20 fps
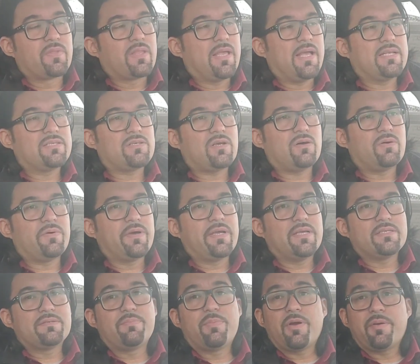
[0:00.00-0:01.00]
As
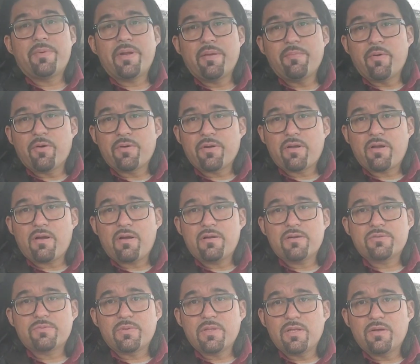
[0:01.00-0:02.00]
always, Bourbonnais Motor
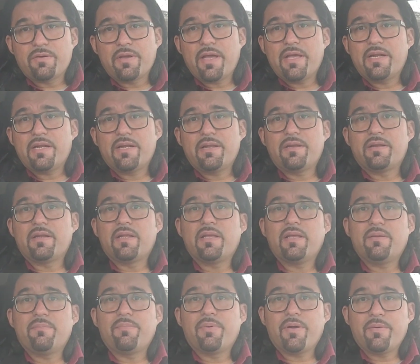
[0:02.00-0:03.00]
Cars, we're located in
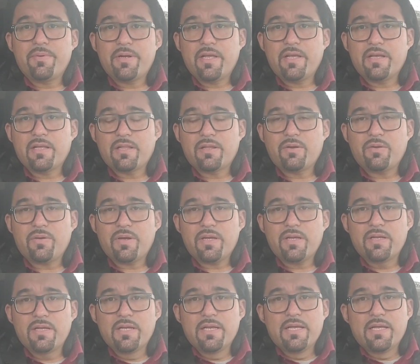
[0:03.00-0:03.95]
Bourbonnais, Illinois.